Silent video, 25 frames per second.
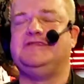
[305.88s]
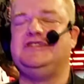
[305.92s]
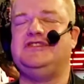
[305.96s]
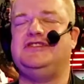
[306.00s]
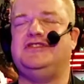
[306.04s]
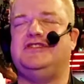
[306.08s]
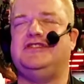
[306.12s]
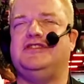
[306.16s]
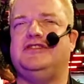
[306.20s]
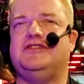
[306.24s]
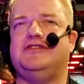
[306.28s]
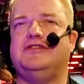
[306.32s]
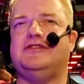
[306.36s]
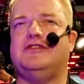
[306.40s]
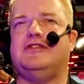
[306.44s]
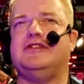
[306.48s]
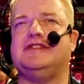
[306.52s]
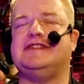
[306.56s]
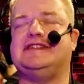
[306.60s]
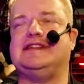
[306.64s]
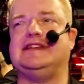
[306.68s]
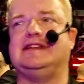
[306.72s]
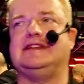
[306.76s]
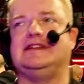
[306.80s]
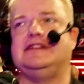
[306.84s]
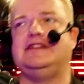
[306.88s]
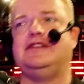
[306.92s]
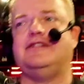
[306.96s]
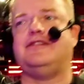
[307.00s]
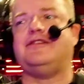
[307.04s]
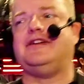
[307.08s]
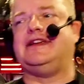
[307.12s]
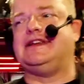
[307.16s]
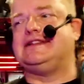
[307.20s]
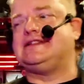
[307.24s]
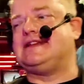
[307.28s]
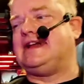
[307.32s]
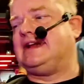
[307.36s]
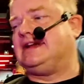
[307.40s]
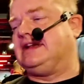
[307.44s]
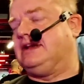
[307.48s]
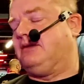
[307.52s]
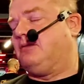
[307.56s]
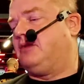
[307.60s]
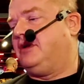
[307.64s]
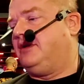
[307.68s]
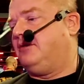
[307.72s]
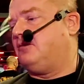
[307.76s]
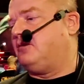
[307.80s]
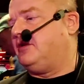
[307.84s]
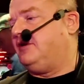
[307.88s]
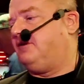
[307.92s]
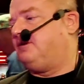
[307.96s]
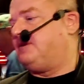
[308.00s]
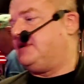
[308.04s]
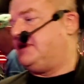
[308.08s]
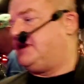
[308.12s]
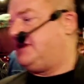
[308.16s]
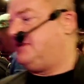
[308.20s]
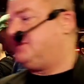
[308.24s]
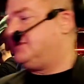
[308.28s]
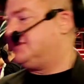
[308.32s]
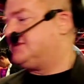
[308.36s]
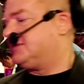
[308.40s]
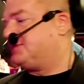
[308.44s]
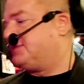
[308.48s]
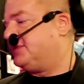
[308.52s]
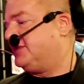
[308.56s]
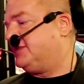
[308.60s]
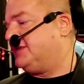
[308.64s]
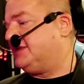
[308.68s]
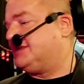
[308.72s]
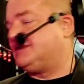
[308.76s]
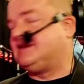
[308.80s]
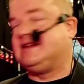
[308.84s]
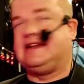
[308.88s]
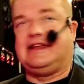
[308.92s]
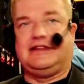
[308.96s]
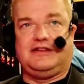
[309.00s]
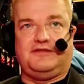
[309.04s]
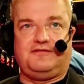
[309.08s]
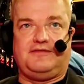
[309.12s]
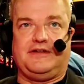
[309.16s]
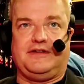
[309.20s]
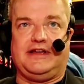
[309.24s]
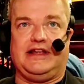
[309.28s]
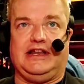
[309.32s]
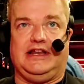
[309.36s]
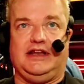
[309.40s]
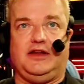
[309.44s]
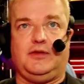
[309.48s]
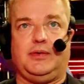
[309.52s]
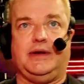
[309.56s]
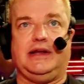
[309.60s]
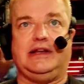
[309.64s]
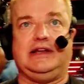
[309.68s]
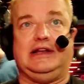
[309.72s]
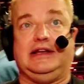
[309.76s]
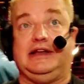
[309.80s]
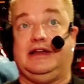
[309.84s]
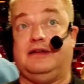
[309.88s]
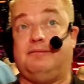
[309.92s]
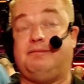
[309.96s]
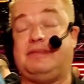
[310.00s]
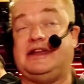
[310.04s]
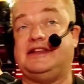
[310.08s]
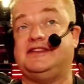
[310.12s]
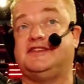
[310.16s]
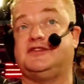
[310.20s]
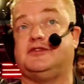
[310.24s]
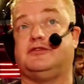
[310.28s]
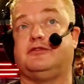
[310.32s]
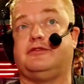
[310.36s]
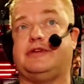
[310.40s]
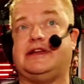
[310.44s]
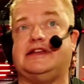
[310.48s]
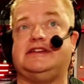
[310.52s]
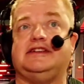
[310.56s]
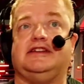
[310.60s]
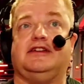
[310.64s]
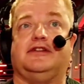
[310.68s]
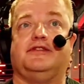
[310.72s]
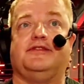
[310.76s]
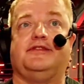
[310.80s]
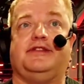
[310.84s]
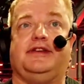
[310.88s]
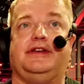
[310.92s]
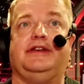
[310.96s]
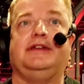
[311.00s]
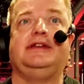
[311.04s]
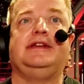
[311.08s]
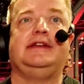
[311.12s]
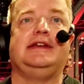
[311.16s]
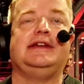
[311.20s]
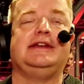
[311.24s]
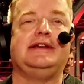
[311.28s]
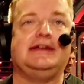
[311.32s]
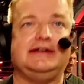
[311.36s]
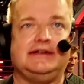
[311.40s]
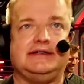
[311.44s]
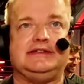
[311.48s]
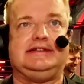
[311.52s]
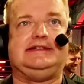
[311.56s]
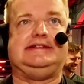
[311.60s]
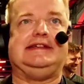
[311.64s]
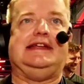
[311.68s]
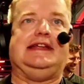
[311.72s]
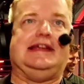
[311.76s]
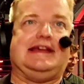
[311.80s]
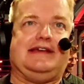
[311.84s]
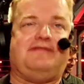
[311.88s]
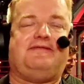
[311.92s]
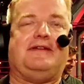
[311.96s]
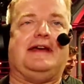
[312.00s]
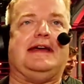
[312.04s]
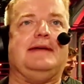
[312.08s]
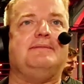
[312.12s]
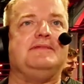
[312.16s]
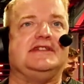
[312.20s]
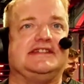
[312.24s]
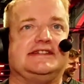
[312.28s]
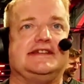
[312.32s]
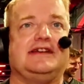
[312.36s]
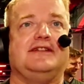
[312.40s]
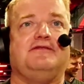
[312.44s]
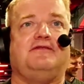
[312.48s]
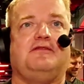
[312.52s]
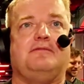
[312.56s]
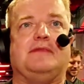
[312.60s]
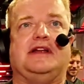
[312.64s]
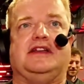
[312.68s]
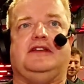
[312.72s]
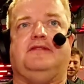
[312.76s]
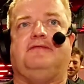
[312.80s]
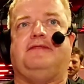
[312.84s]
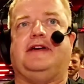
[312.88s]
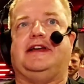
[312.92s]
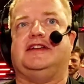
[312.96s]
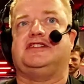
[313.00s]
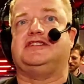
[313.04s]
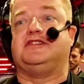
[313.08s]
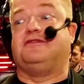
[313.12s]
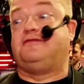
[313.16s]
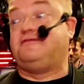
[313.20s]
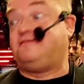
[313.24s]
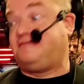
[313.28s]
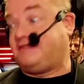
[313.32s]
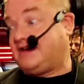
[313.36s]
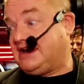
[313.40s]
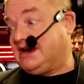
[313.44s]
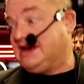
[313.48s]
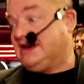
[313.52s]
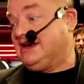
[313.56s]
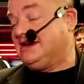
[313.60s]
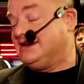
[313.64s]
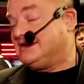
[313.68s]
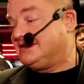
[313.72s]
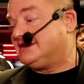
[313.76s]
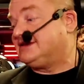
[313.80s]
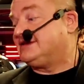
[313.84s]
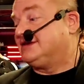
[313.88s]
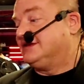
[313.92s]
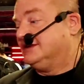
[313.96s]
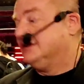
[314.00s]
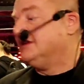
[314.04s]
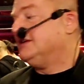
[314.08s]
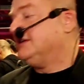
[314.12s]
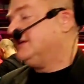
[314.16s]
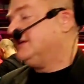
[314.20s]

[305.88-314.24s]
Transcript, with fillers: waiting list at the moment. E not exactly. We, we've been able to put this together fairly quickly, and Ben's already on the D F M, Design for Manufacture phase,